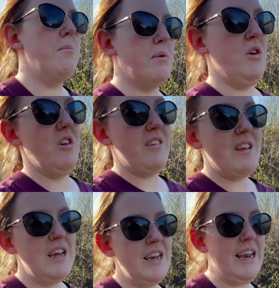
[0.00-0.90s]
But
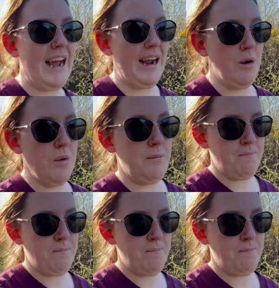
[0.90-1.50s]
now